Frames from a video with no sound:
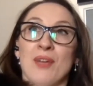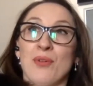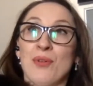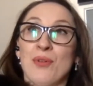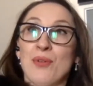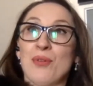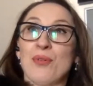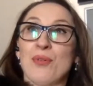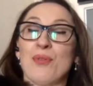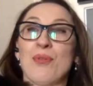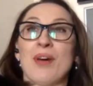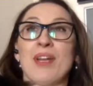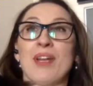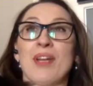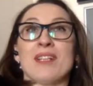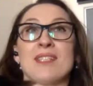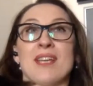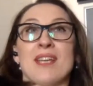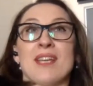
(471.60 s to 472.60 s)
What
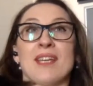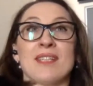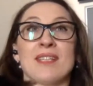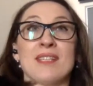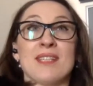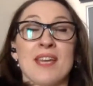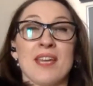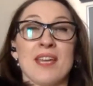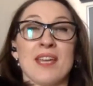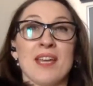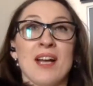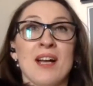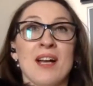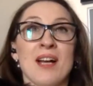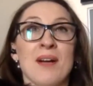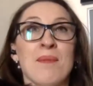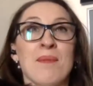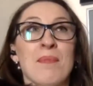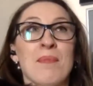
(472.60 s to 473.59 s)
else I can say?
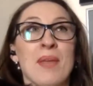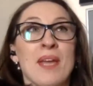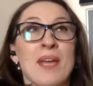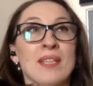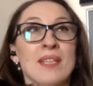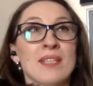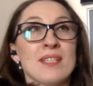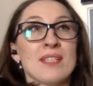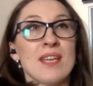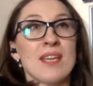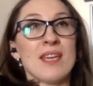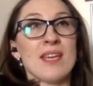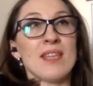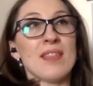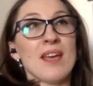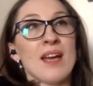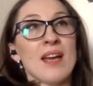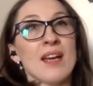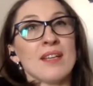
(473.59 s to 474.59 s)
I can say
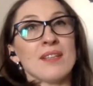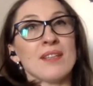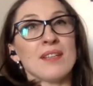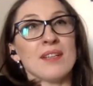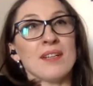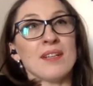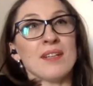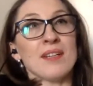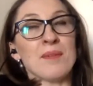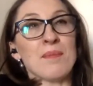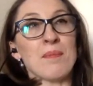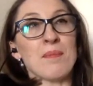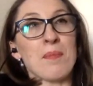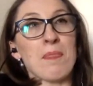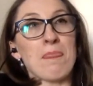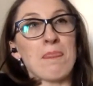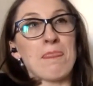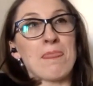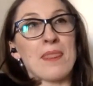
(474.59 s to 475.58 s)
that
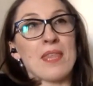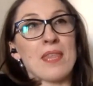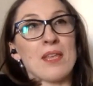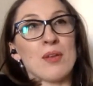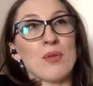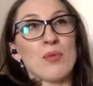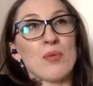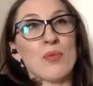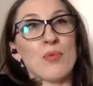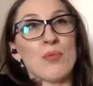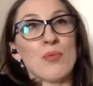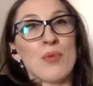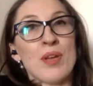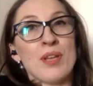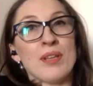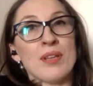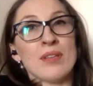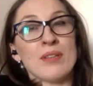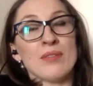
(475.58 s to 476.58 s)

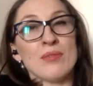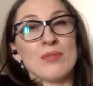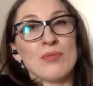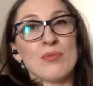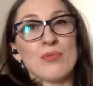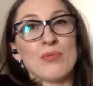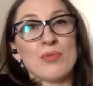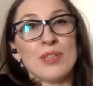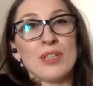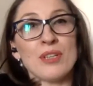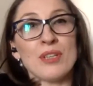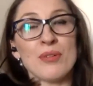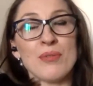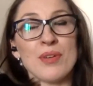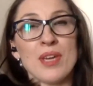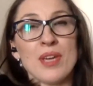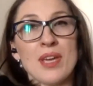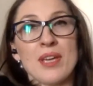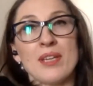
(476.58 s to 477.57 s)
when we
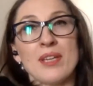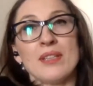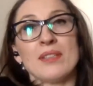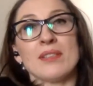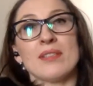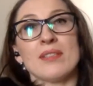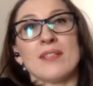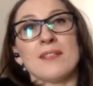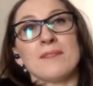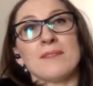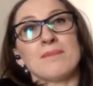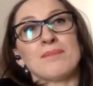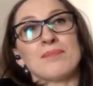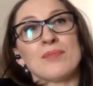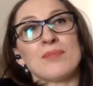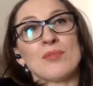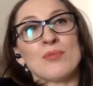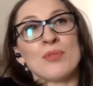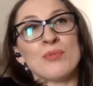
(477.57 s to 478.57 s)
create
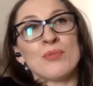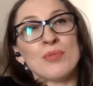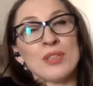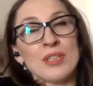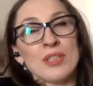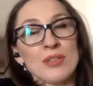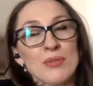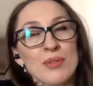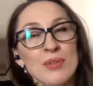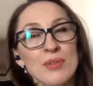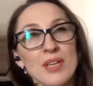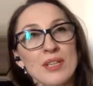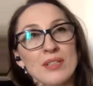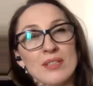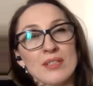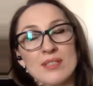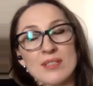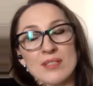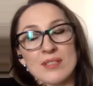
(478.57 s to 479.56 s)

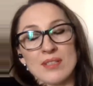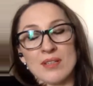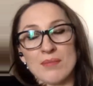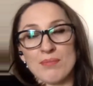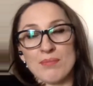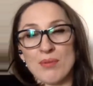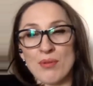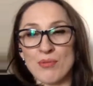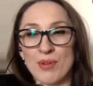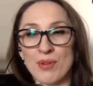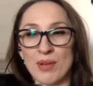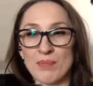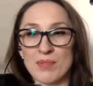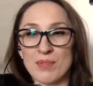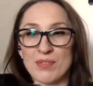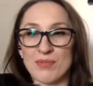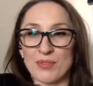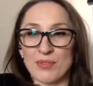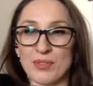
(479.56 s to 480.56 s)
this
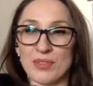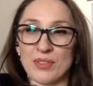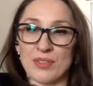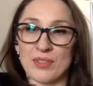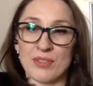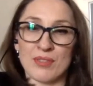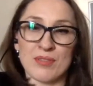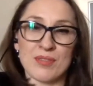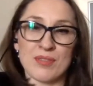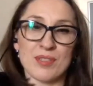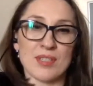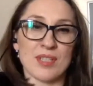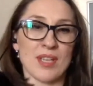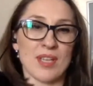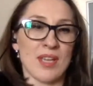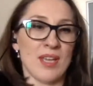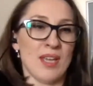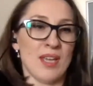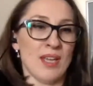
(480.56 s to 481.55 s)
programs the girls,
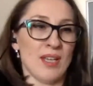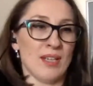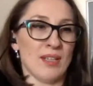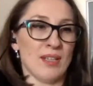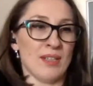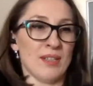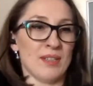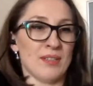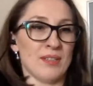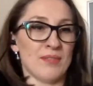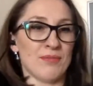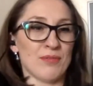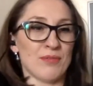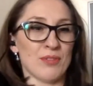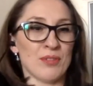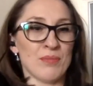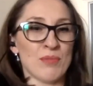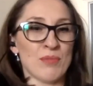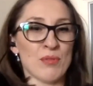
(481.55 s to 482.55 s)

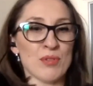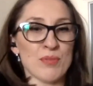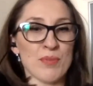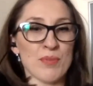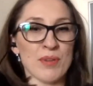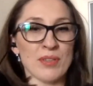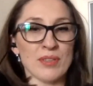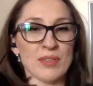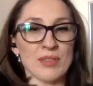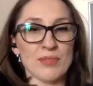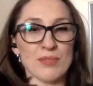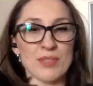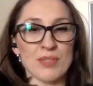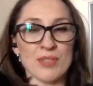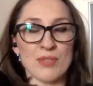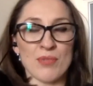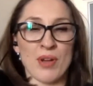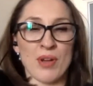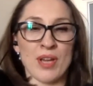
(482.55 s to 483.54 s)
for the most part, the
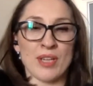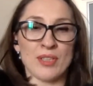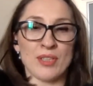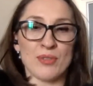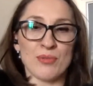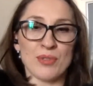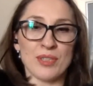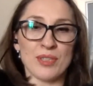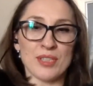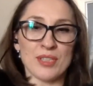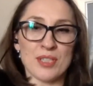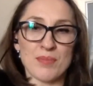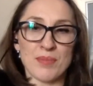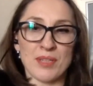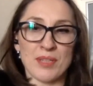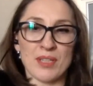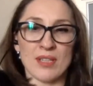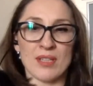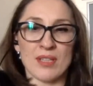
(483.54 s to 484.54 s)
reason why I do it is
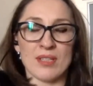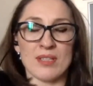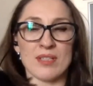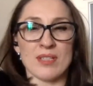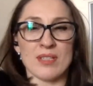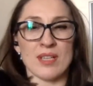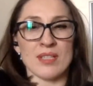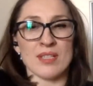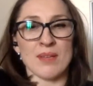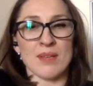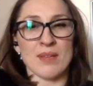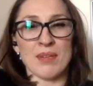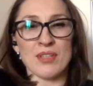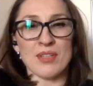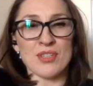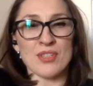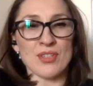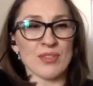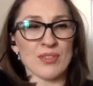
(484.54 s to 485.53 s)
because, as I
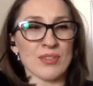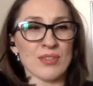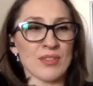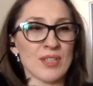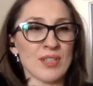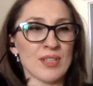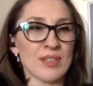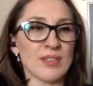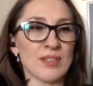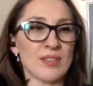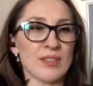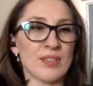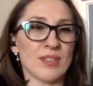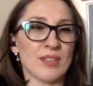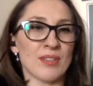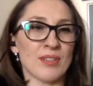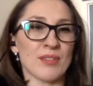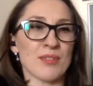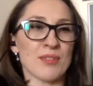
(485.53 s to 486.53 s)
mentioned earlier,
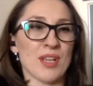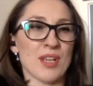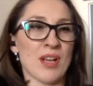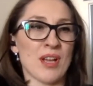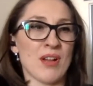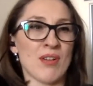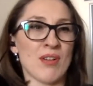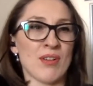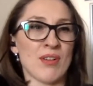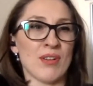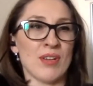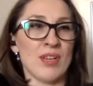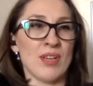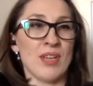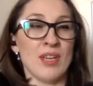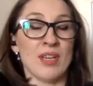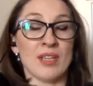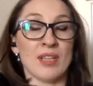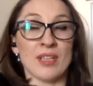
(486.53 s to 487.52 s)
the girls are
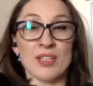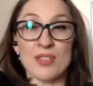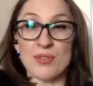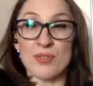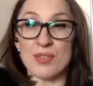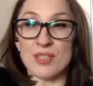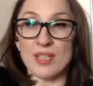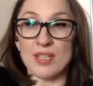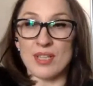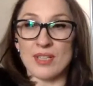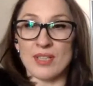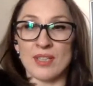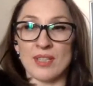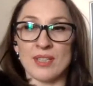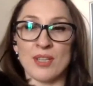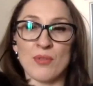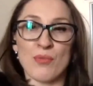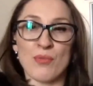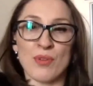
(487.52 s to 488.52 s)
interested
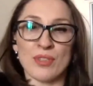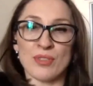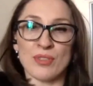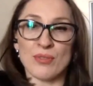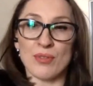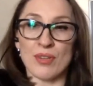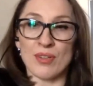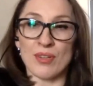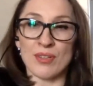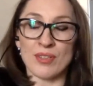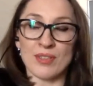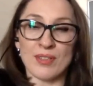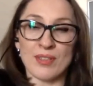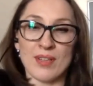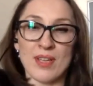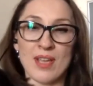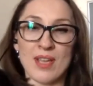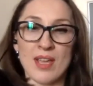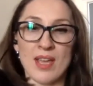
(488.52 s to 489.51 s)
and they want to
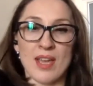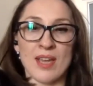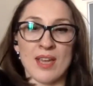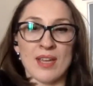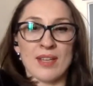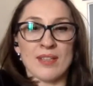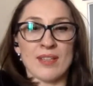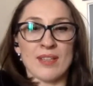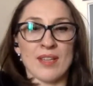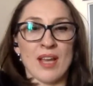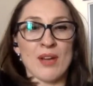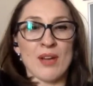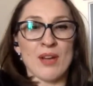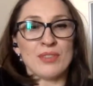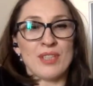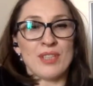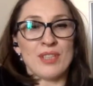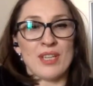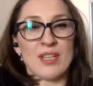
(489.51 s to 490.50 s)
learn. And
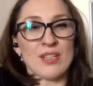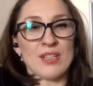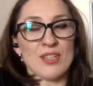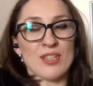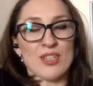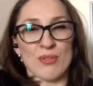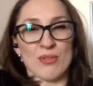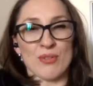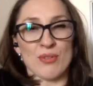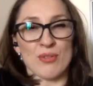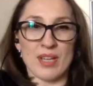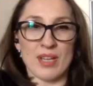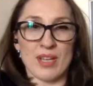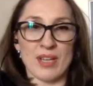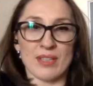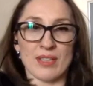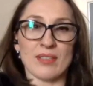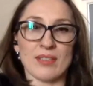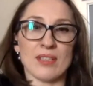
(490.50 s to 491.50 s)
our data shows
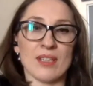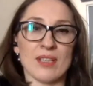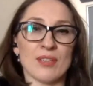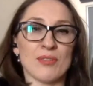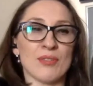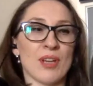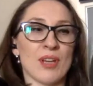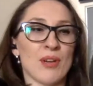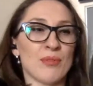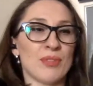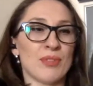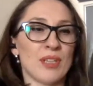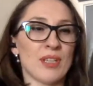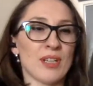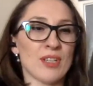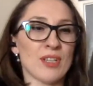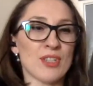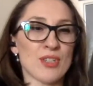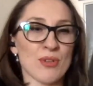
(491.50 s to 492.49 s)
that. Our
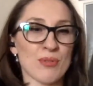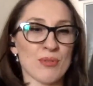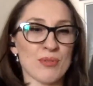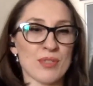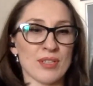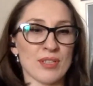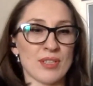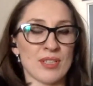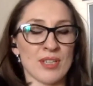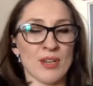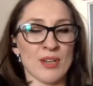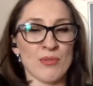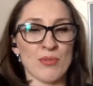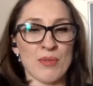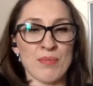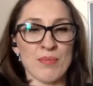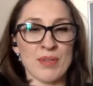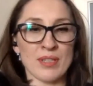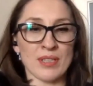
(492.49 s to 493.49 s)
data shows that young
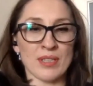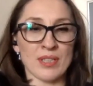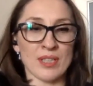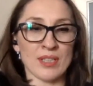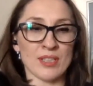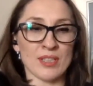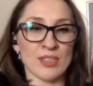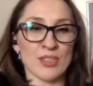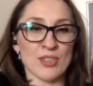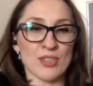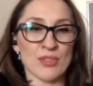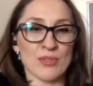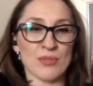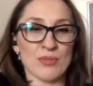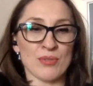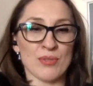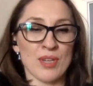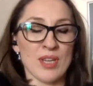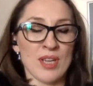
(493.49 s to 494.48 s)
women get
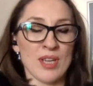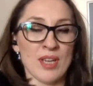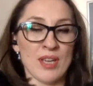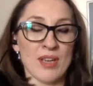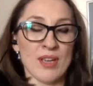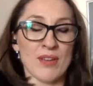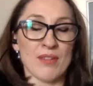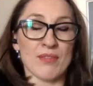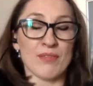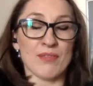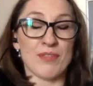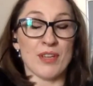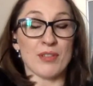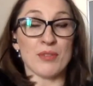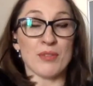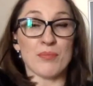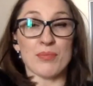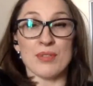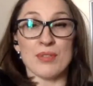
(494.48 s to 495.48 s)
into
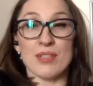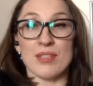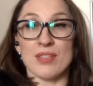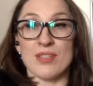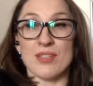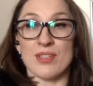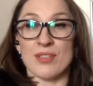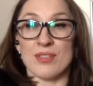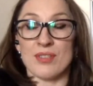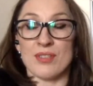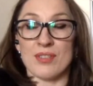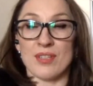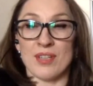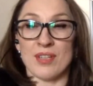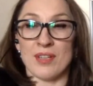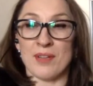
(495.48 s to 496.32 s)
very prestigious